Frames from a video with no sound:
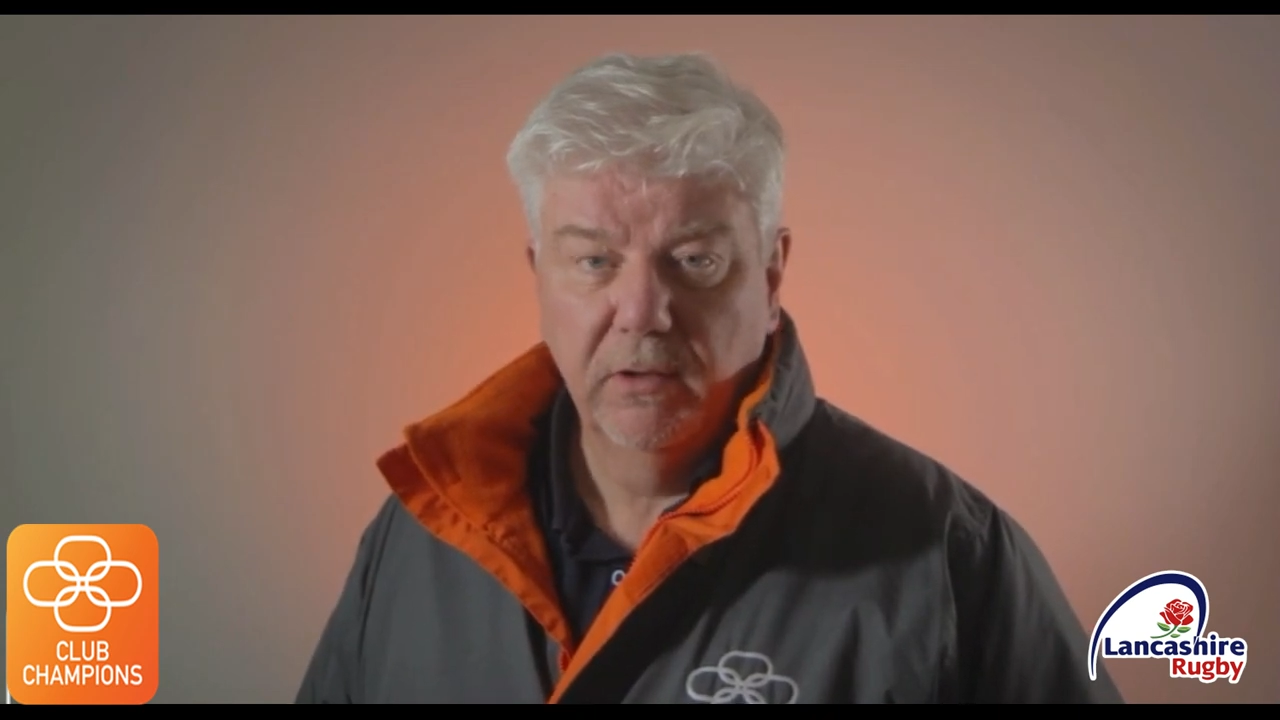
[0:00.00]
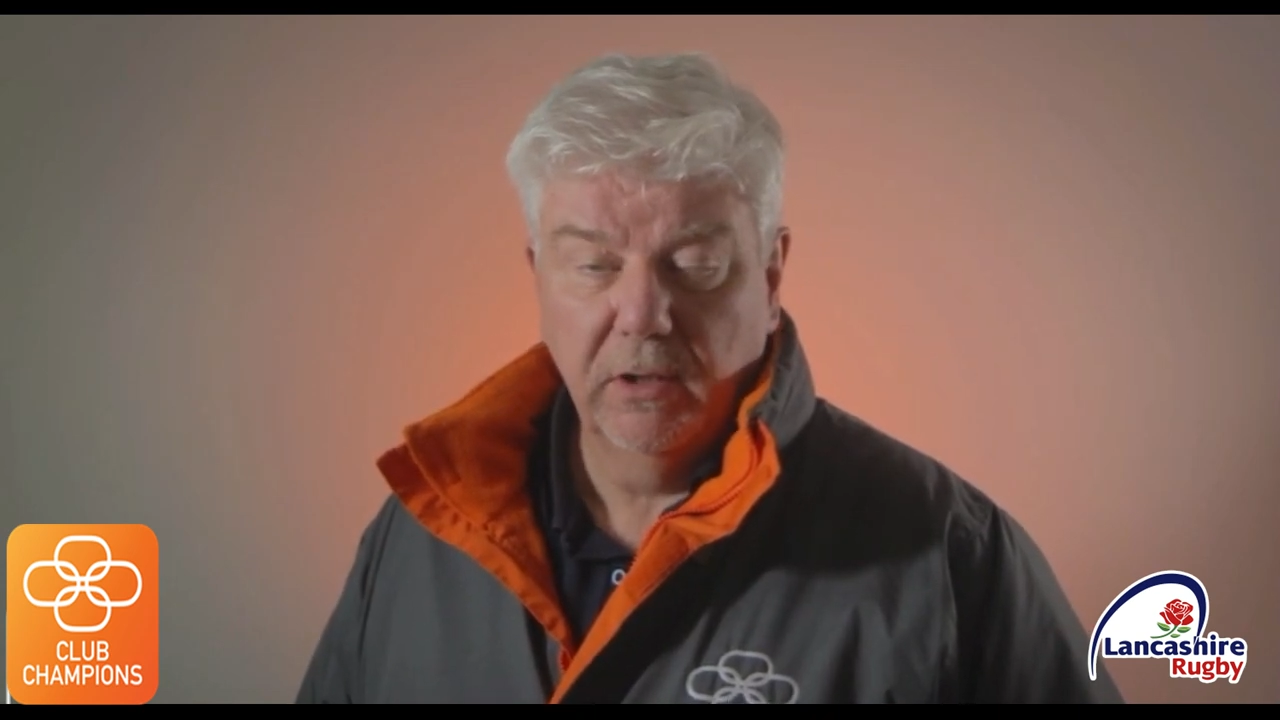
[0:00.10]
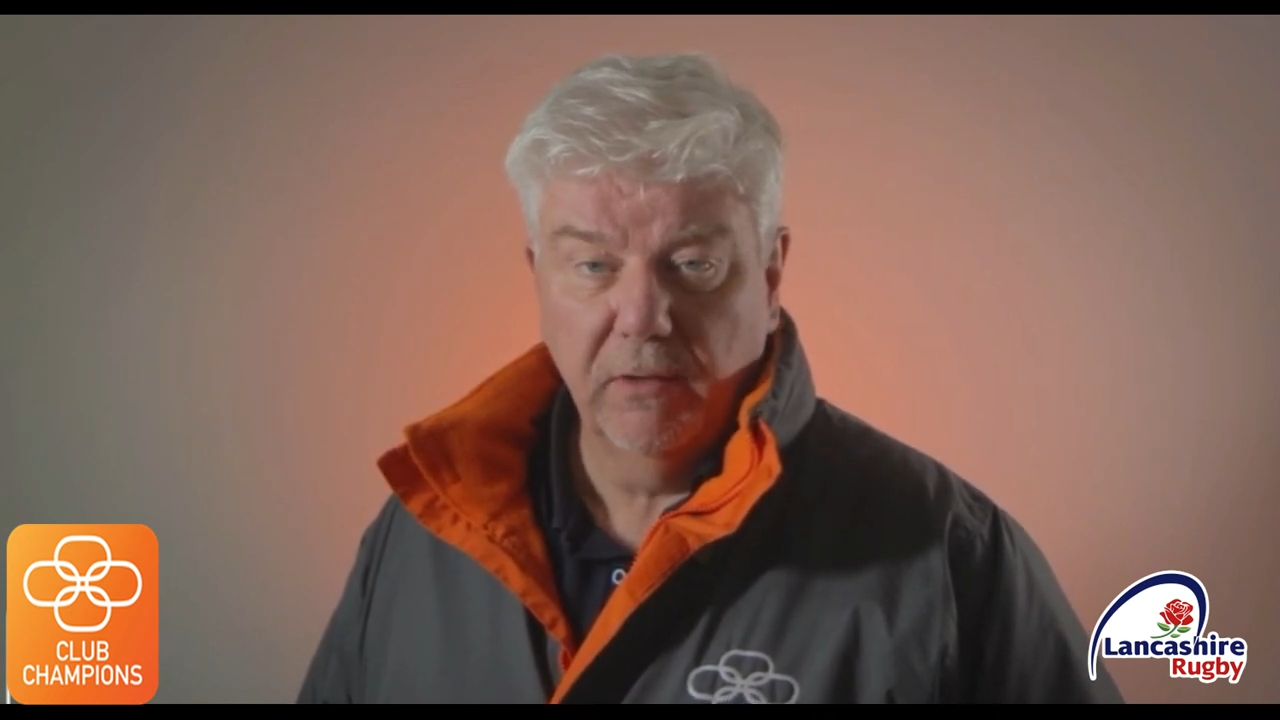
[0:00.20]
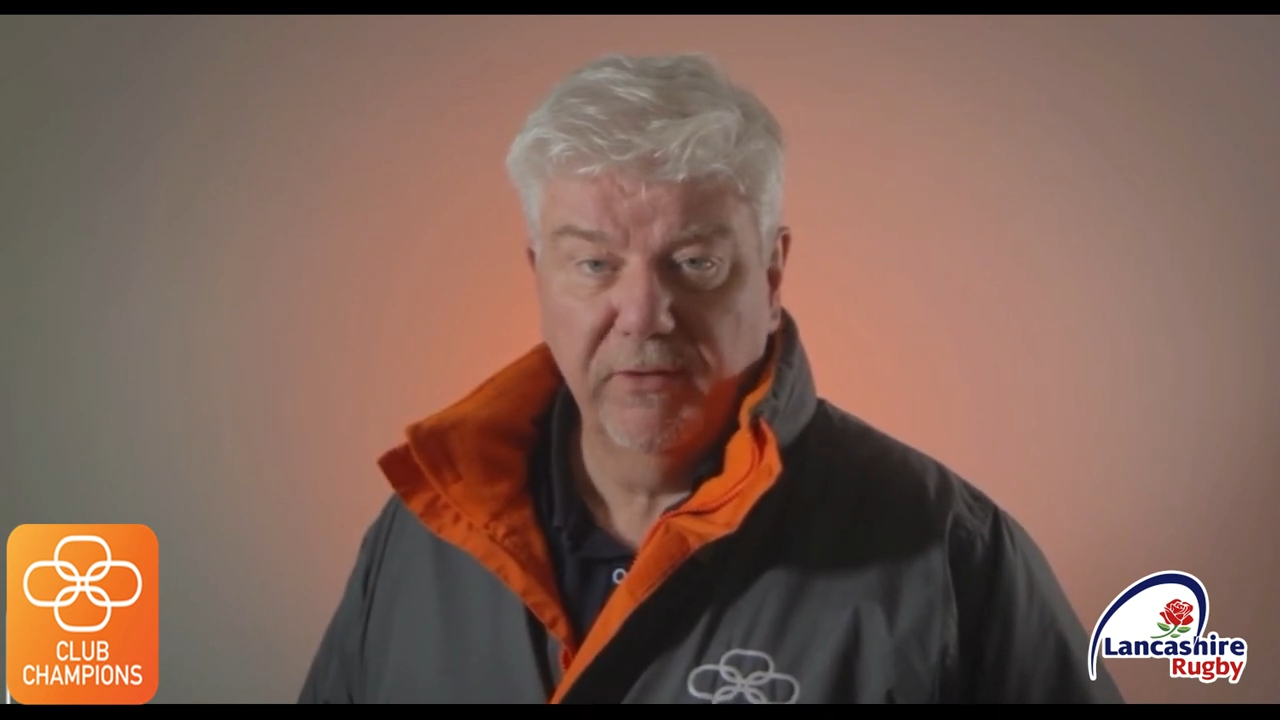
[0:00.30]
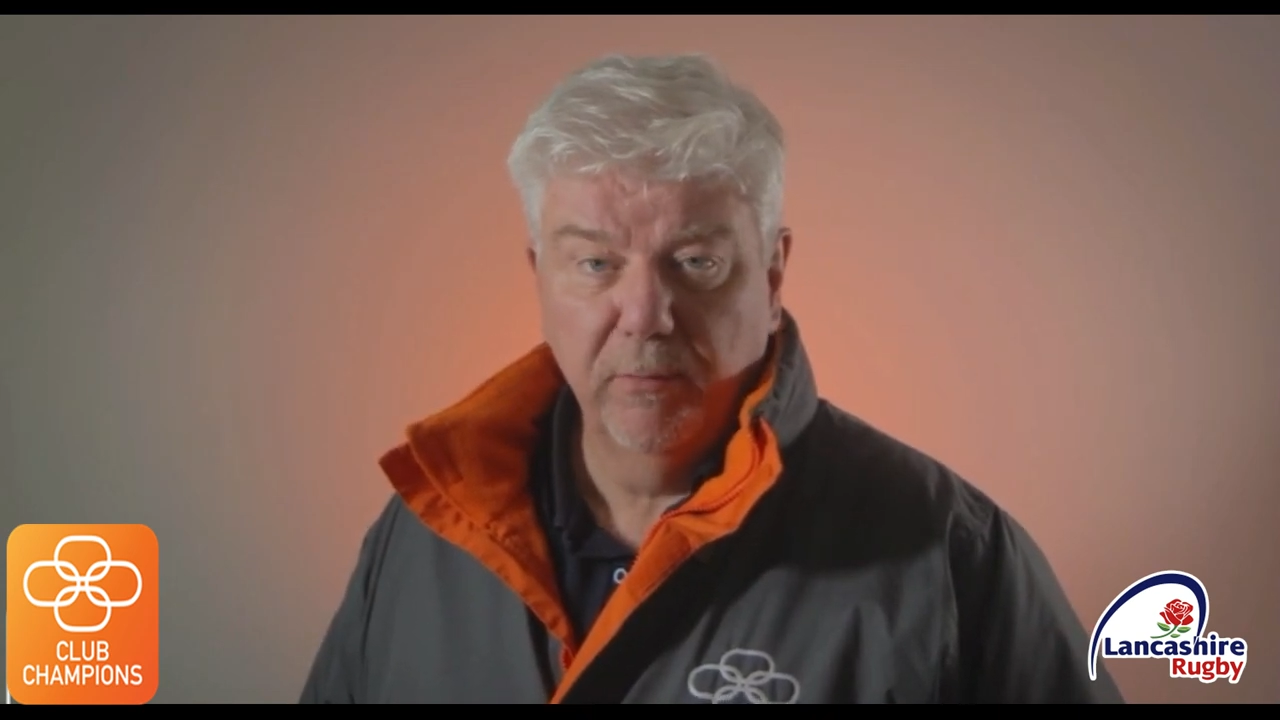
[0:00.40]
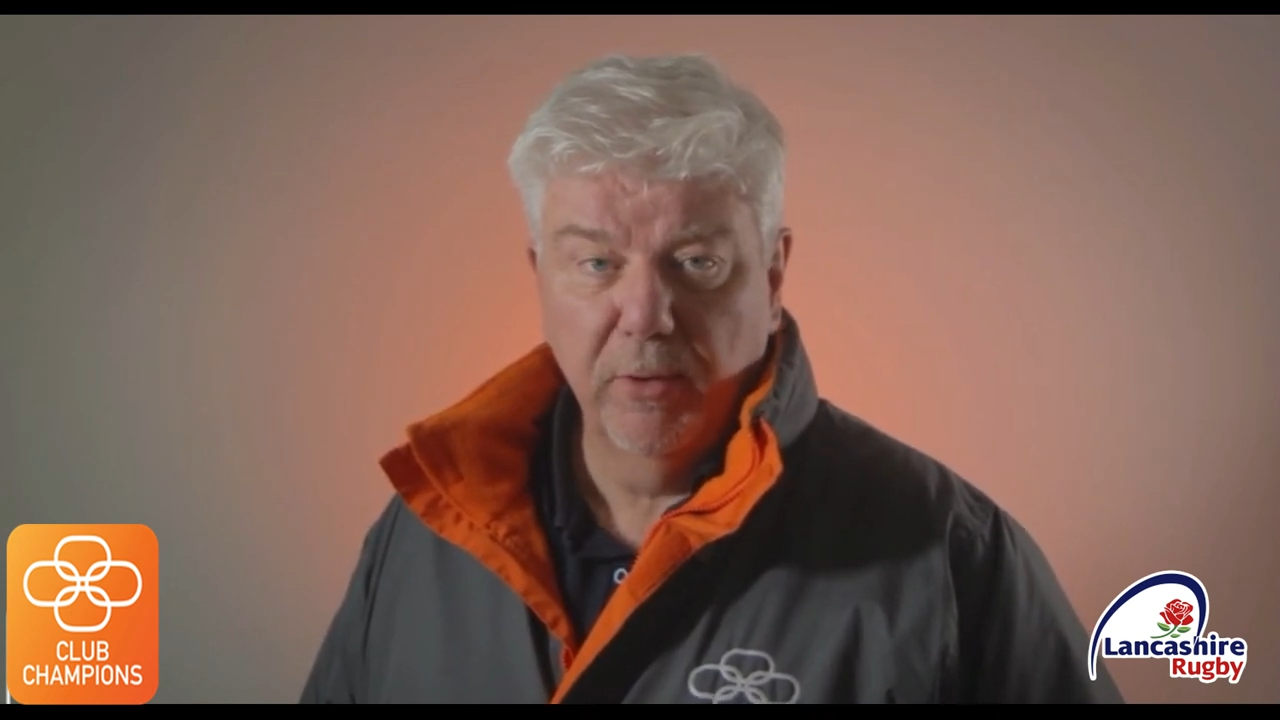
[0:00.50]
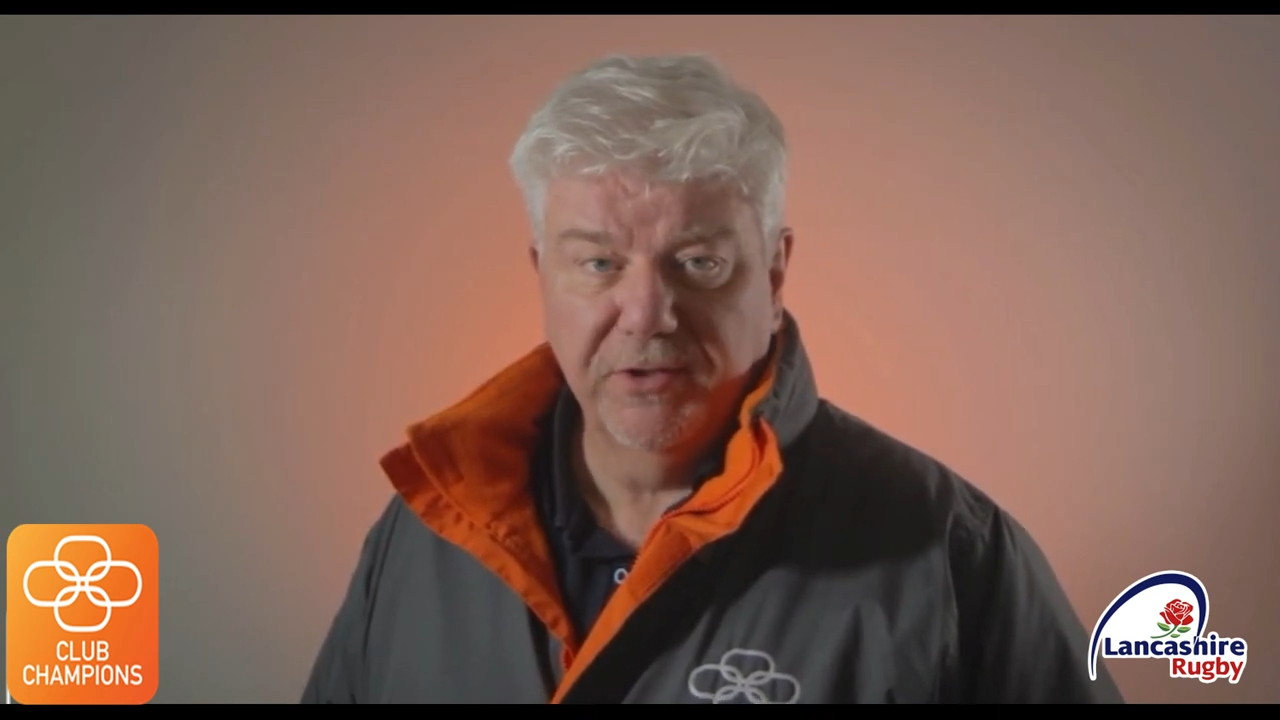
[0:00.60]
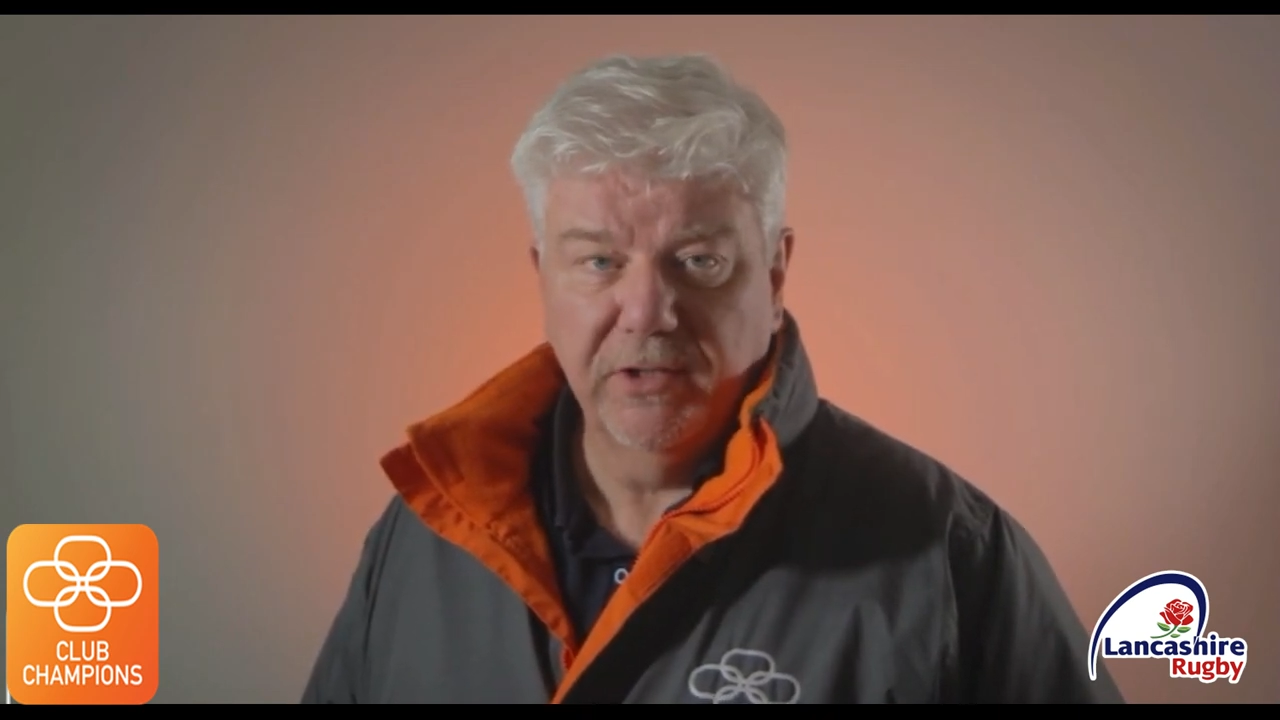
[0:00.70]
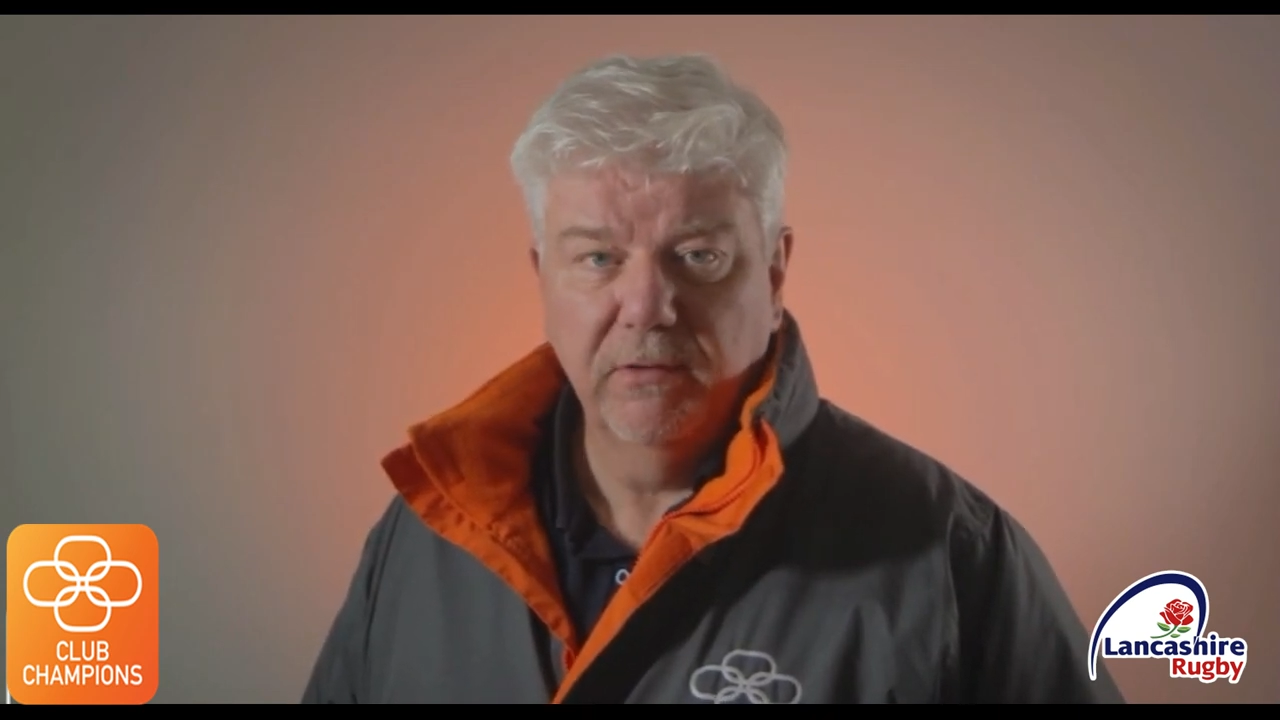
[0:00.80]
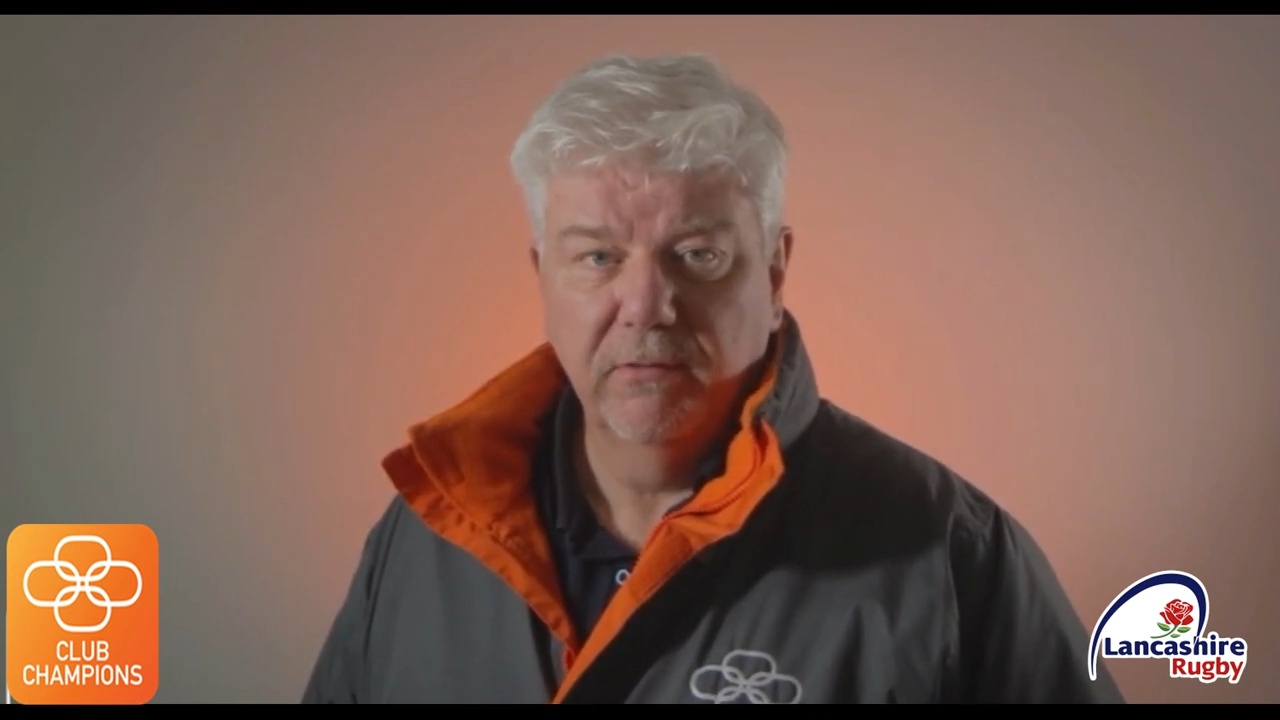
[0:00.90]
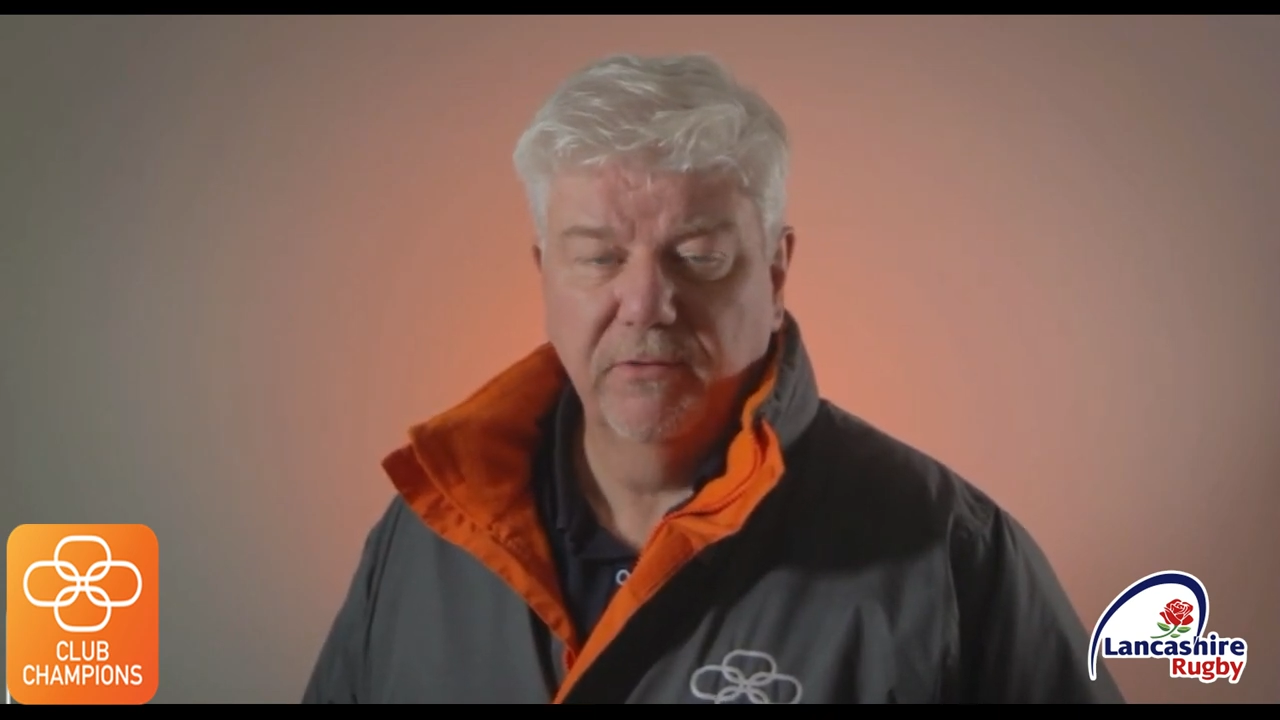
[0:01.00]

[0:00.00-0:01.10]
the governing body